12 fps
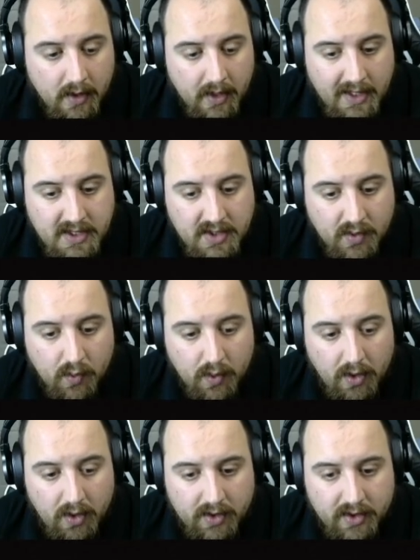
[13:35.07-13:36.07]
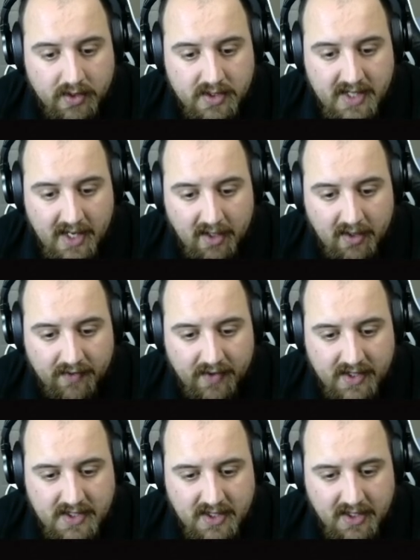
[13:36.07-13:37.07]
Is it worth
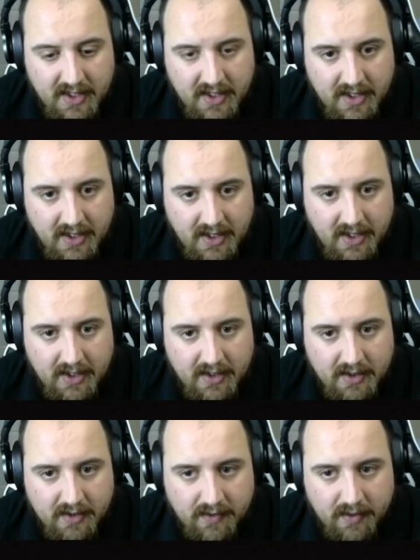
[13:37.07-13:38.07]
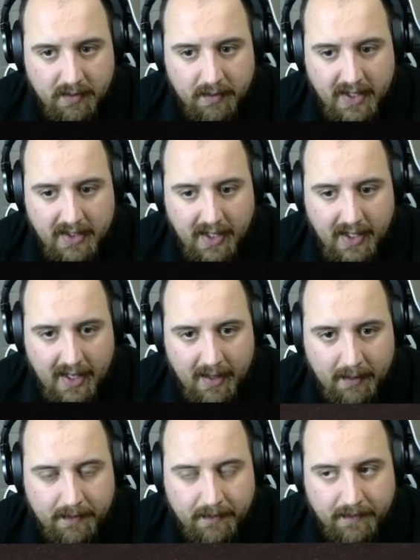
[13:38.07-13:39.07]
sacrificing heat for med lab?